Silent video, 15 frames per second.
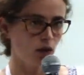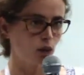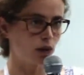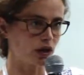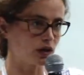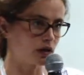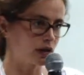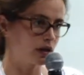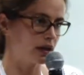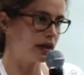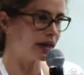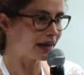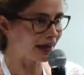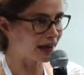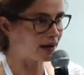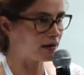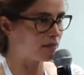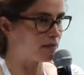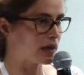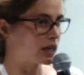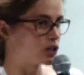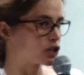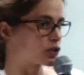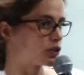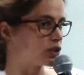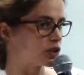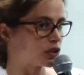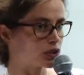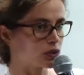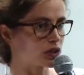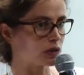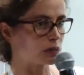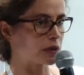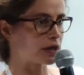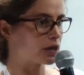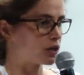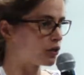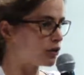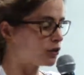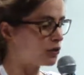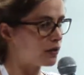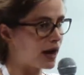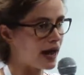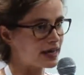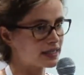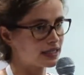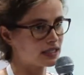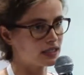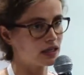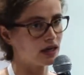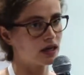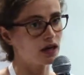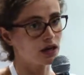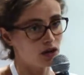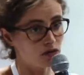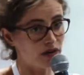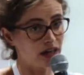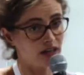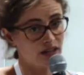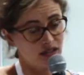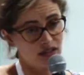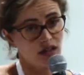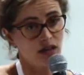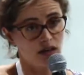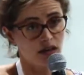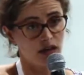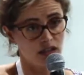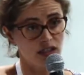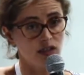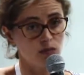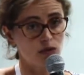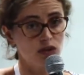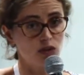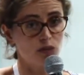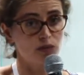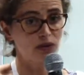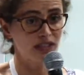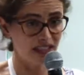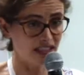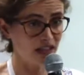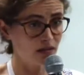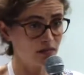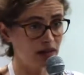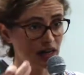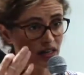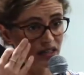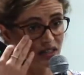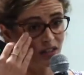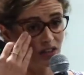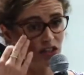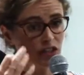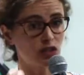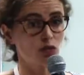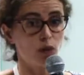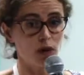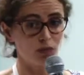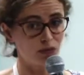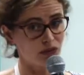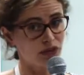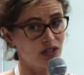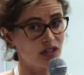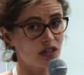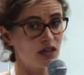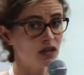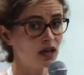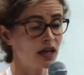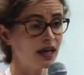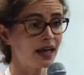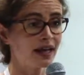Well, again, make sure to choose a partner who has a correct customer support team, that is not just one person.